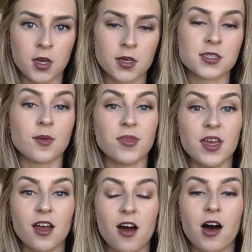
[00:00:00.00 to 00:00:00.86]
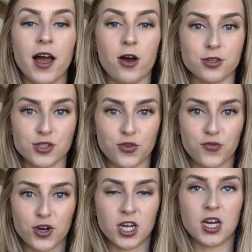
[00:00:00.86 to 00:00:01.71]
Something I also
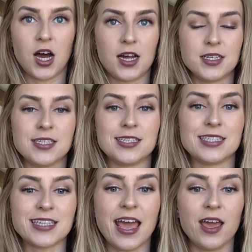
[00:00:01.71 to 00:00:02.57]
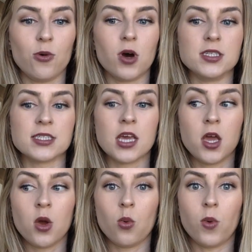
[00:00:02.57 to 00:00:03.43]
forgot to say was,
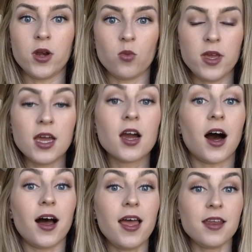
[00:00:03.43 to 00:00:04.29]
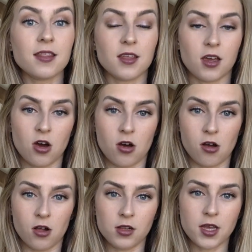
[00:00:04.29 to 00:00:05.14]
when we got the
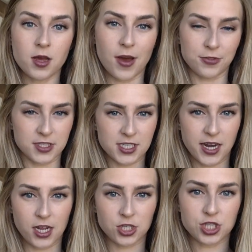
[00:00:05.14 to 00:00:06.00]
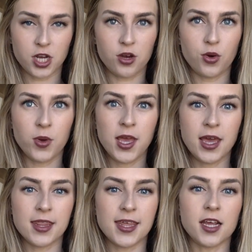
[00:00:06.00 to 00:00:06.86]
call about the Today Show,
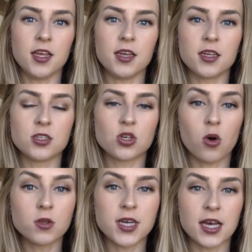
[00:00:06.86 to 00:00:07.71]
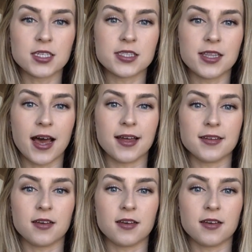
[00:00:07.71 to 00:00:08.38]
they told us that